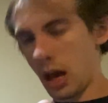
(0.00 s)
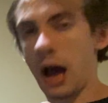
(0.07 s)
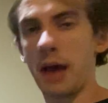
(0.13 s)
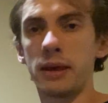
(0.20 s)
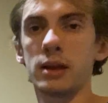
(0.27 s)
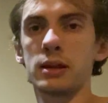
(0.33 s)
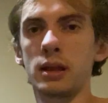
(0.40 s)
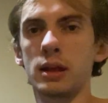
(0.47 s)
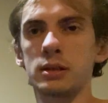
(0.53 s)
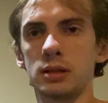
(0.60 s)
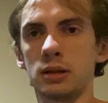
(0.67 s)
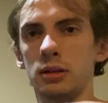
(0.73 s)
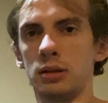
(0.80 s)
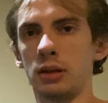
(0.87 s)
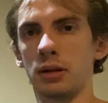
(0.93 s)
That's
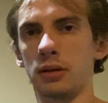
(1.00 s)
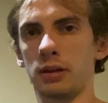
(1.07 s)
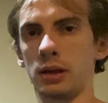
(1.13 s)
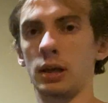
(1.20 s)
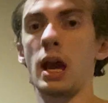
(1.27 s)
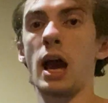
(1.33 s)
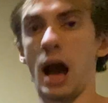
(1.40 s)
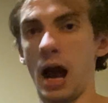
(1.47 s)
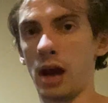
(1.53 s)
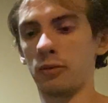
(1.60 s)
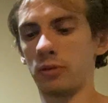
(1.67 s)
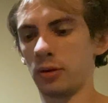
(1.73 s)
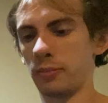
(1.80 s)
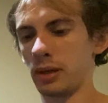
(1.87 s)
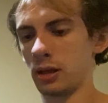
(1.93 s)
another thing. I
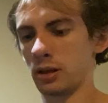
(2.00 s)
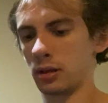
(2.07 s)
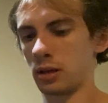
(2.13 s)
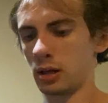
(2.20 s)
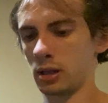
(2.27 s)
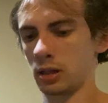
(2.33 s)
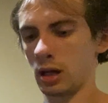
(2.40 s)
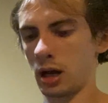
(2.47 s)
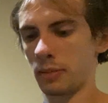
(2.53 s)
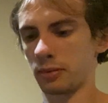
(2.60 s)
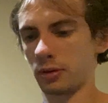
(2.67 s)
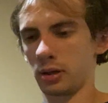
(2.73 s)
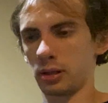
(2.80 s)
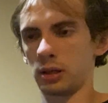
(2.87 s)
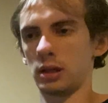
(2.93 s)
will be getting
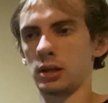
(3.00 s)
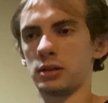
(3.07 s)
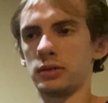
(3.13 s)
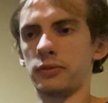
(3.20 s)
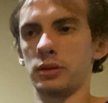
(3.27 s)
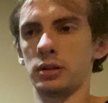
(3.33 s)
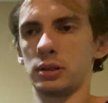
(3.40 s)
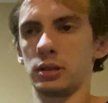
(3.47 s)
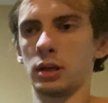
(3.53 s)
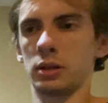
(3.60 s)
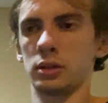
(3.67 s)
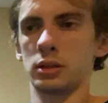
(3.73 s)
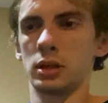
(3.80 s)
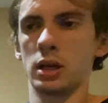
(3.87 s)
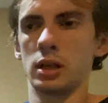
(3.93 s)
upgrade kits for these
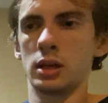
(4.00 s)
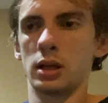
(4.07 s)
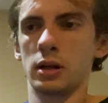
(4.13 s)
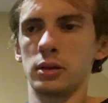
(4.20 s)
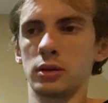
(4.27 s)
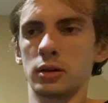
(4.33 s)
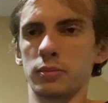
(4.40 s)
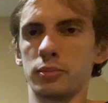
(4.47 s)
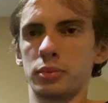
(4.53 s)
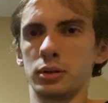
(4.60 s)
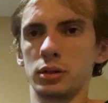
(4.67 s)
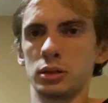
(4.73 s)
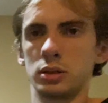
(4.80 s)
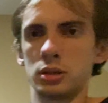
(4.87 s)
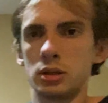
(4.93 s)
characters. Now you can
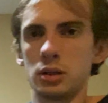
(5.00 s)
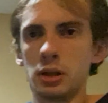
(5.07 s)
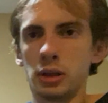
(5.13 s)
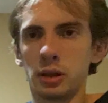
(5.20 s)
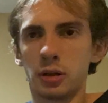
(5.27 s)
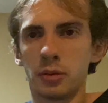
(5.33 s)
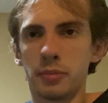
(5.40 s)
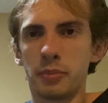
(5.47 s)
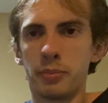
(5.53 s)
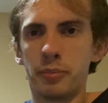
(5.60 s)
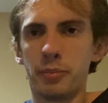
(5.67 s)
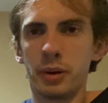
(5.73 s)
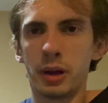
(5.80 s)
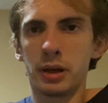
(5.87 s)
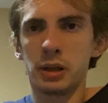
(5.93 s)
push the little
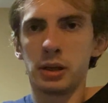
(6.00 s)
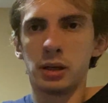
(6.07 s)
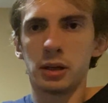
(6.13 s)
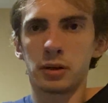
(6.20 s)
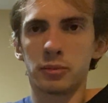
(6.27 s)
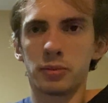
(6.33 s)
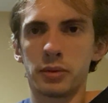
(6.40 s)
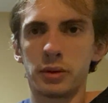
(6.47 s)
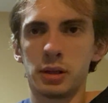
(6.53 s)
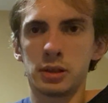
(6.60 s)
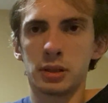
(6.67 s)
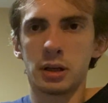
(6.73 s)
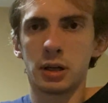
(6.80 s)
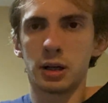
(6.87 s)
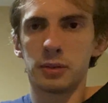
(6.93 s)
button here with his
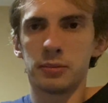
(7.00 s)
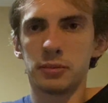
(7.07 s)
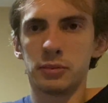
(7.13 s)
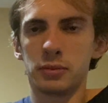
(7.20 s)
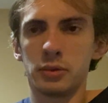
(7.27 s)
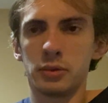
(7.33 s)
arm.